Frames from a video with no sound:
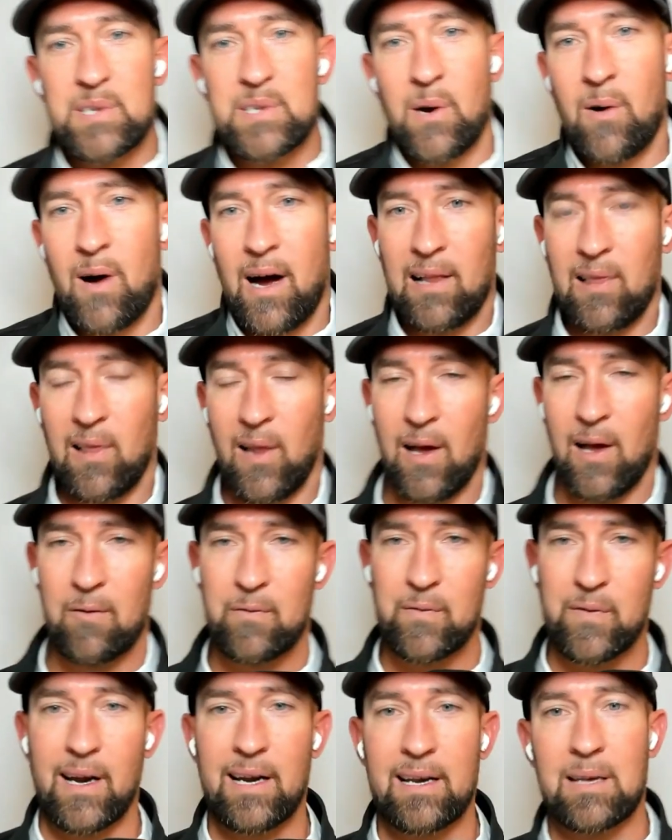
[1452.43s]
So I
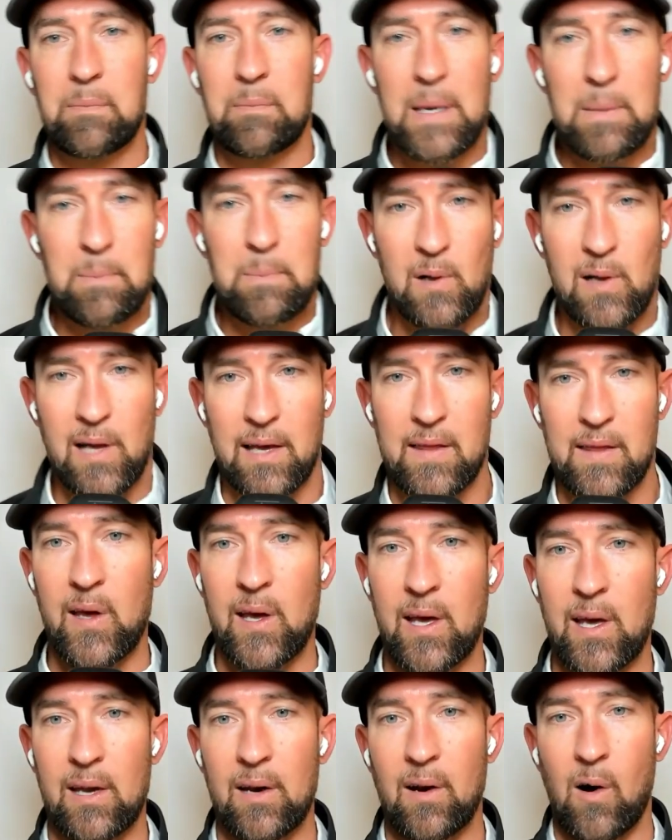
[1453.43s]
love finding people like
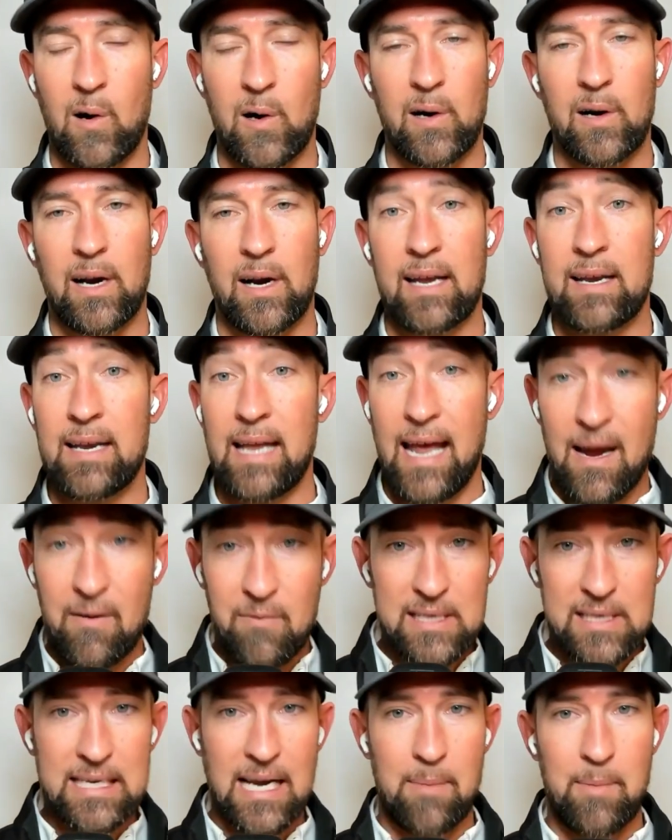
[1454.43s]
that and
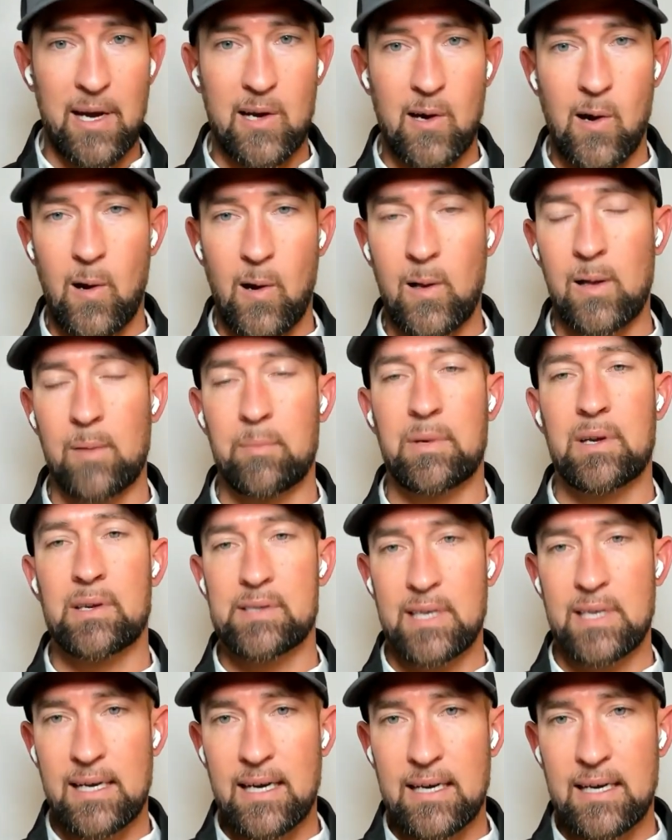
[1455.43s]
every time I call him,
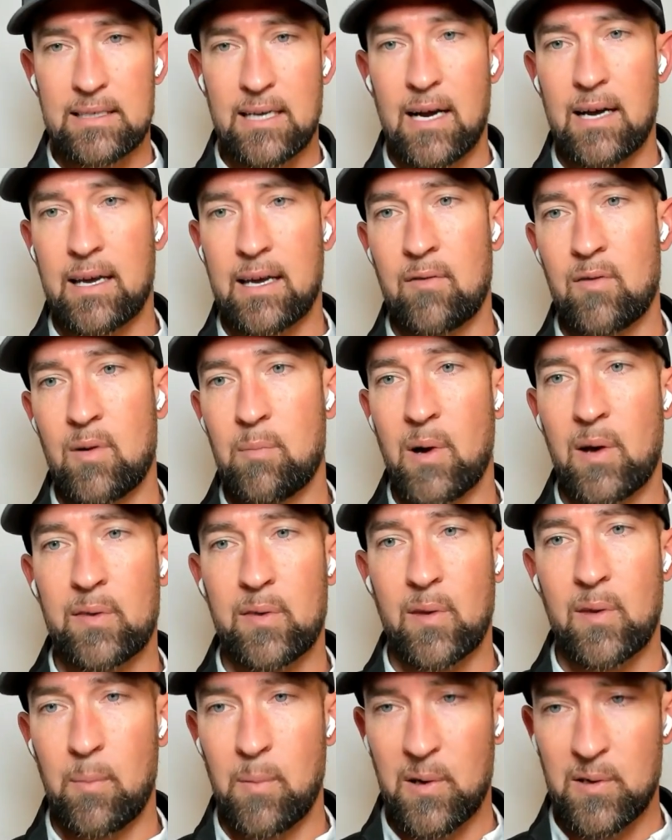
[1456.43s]
because he and I talk every
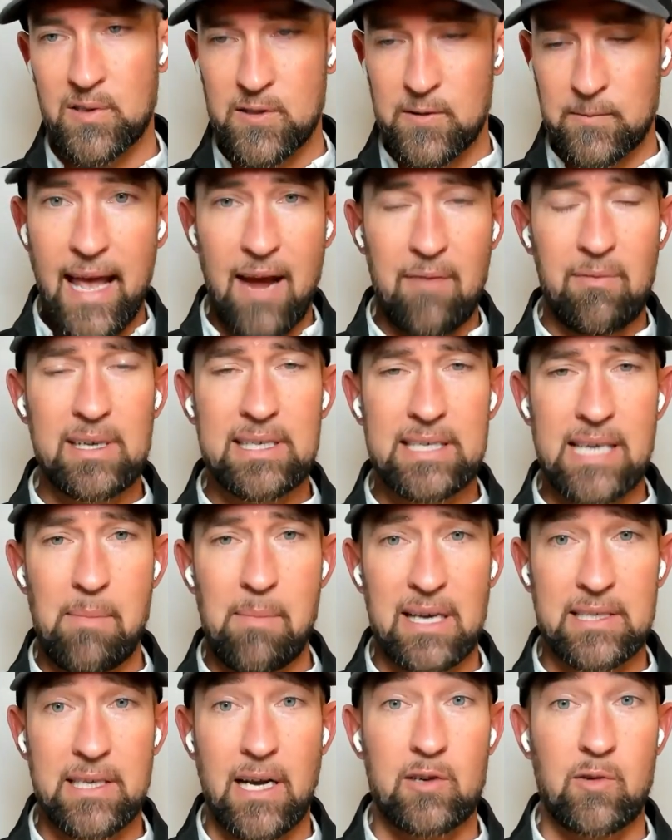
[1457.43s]
month almost, every time
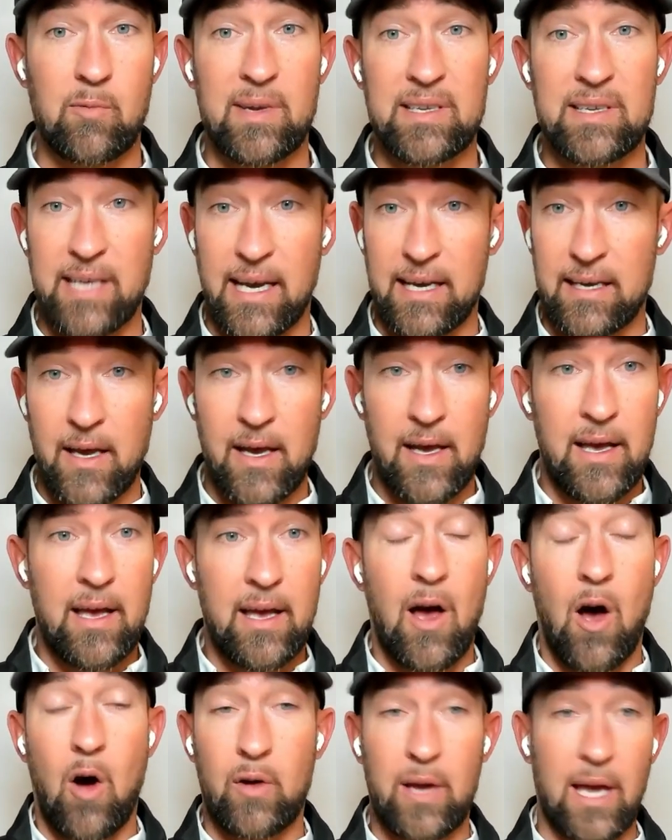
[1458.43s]
I talk to him, he's like,
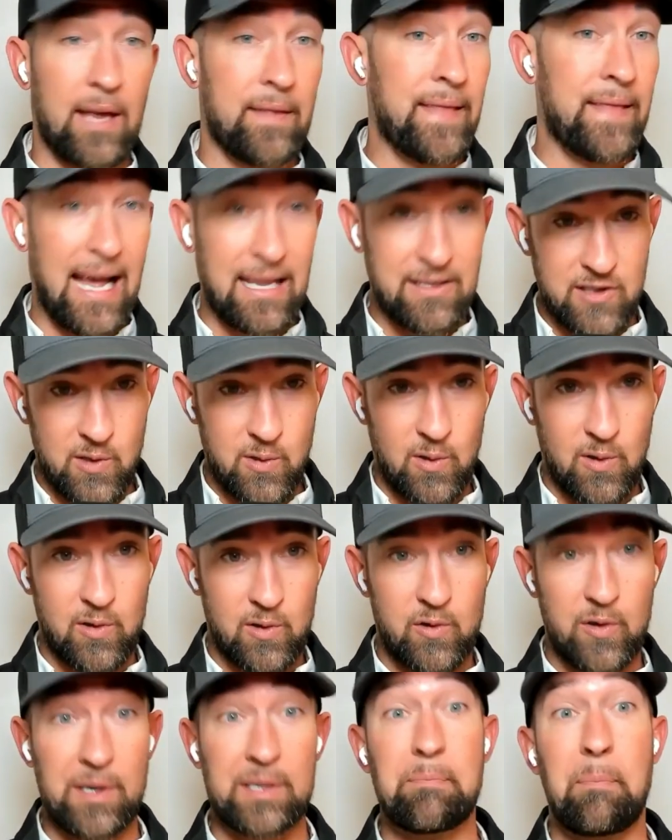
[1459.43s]
okay, that's cool,
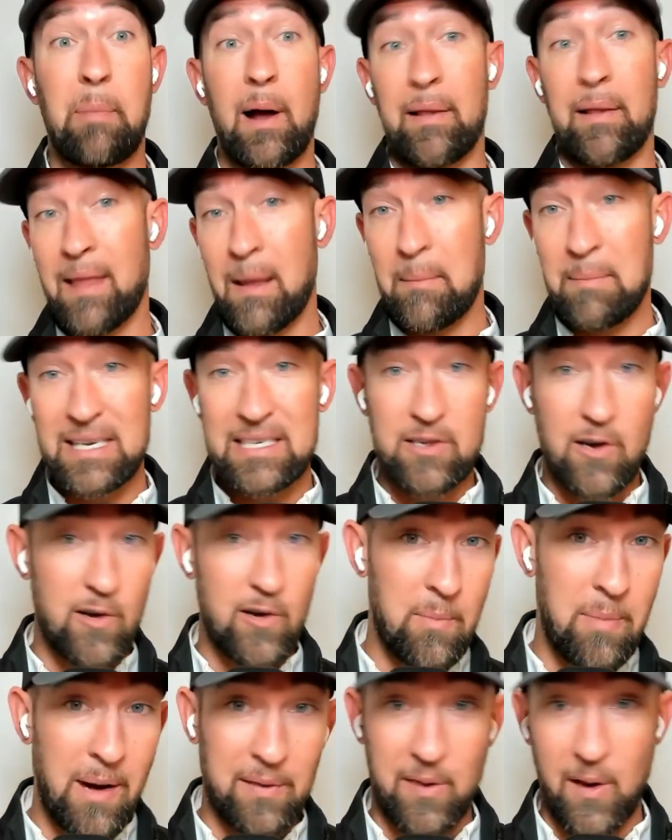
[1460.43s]
Chris, but let me tell
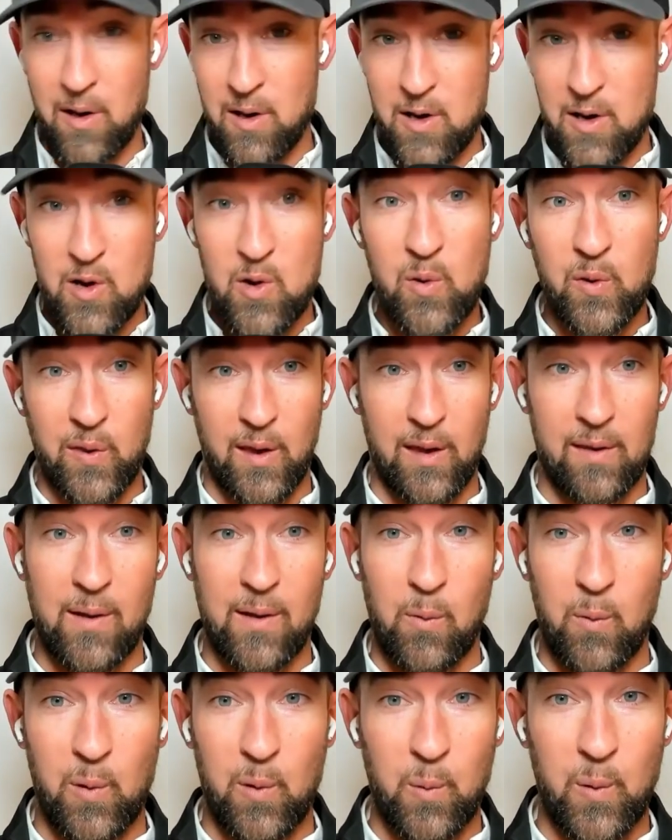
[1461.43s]
you about the new thing
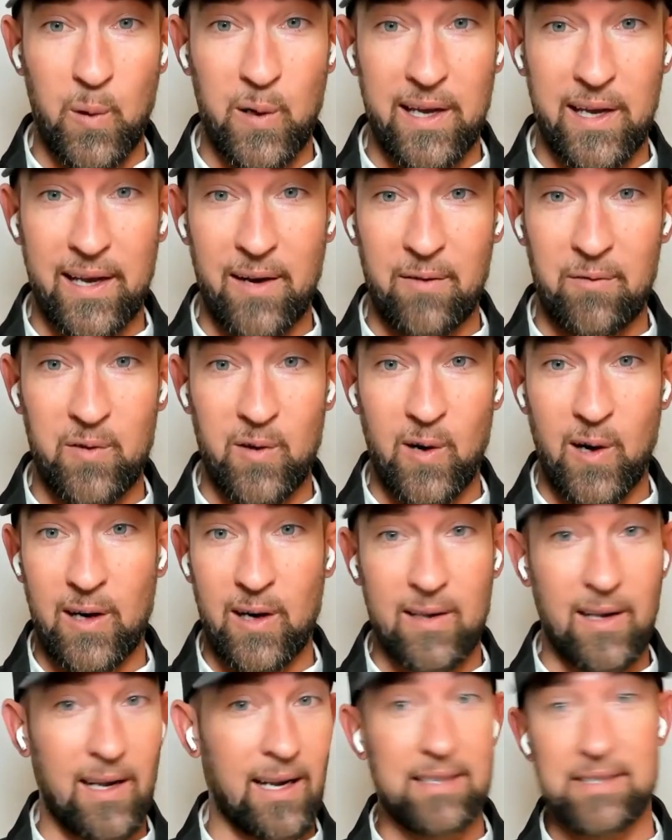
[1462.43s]
that we're working on for our
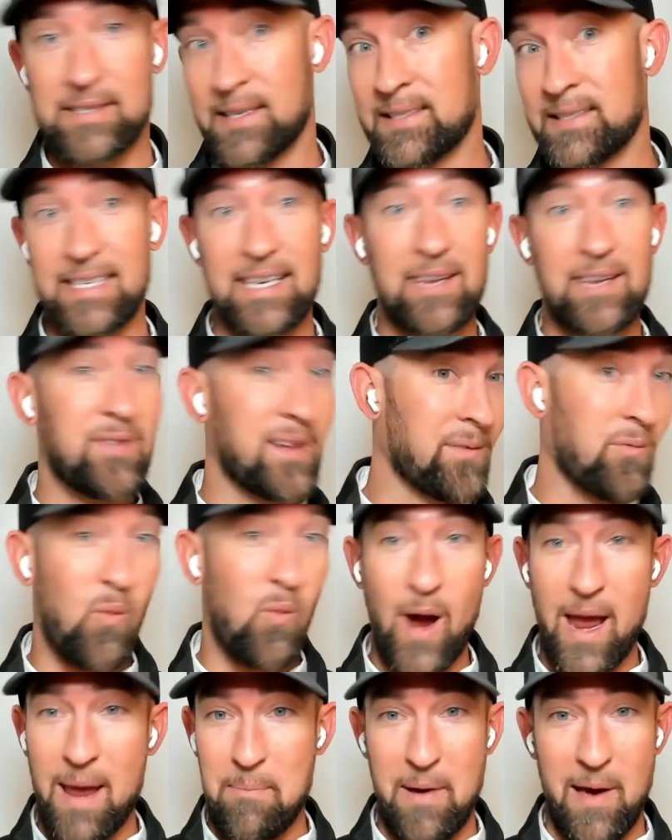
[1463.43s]
clients. It's even
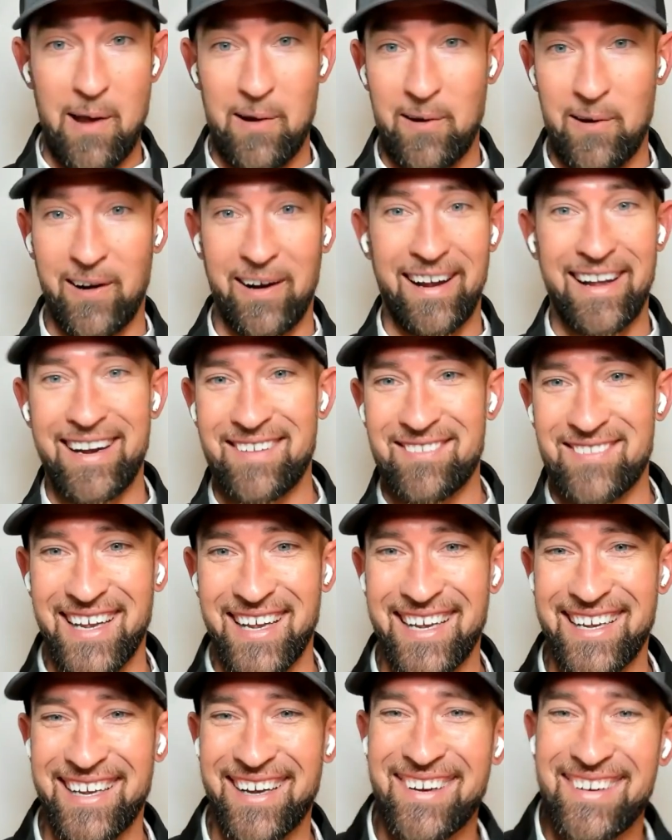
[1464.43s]
way better. And I'm
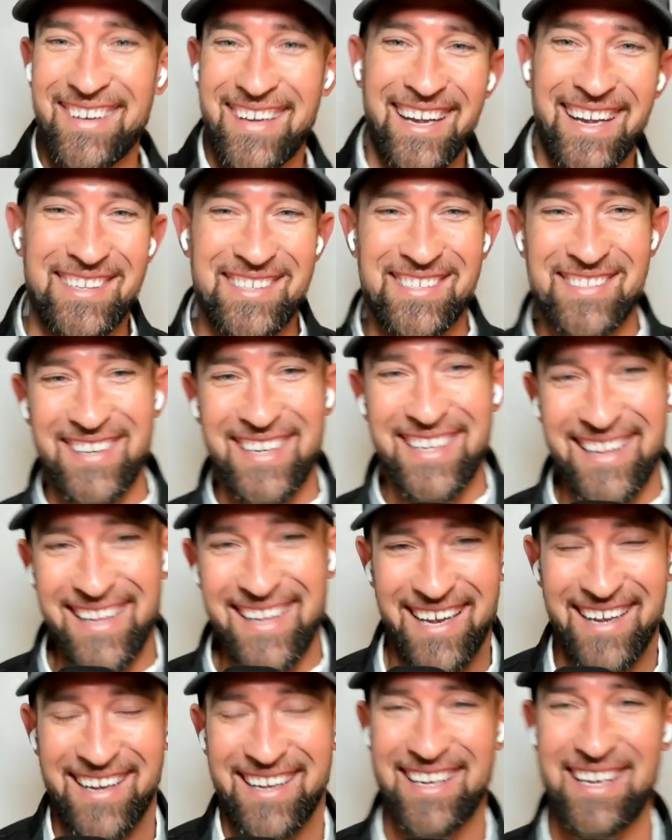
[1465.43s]
like, okay, sweet.
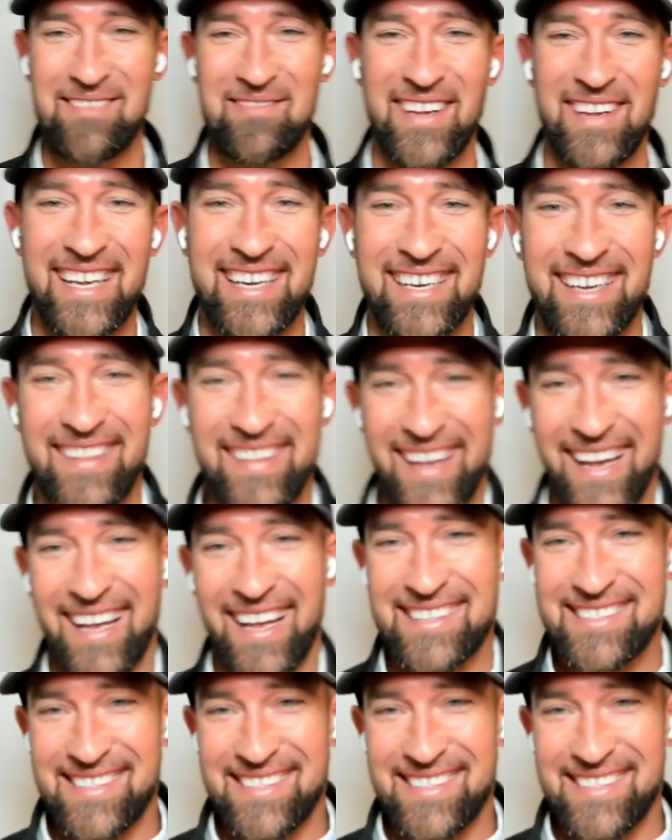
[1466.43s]
Like, keep me in on that.